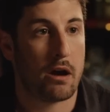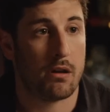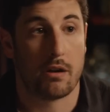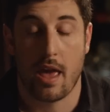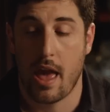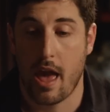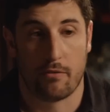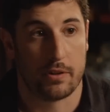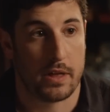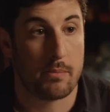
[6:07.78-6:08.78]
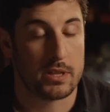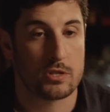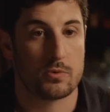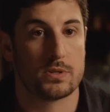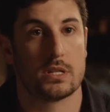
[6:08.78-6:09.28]
out on everything. I mean,
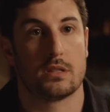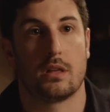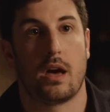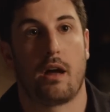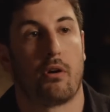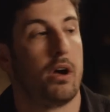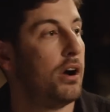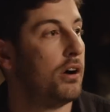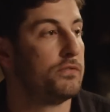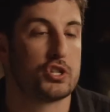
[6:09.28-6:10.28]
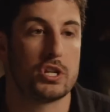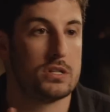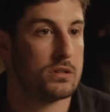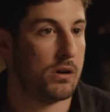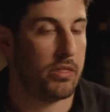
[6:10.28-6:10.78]
this was the era of
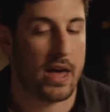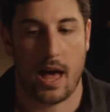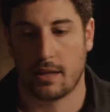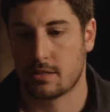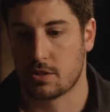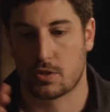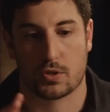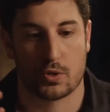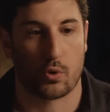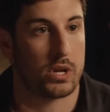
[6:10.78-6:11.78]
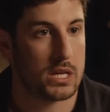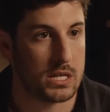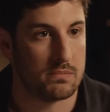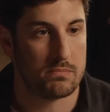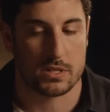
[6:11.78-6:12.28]
She's All That and
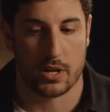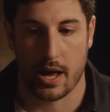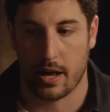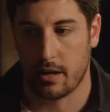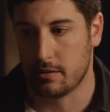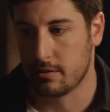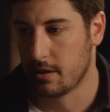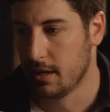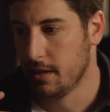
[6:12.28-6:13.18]
Screams and,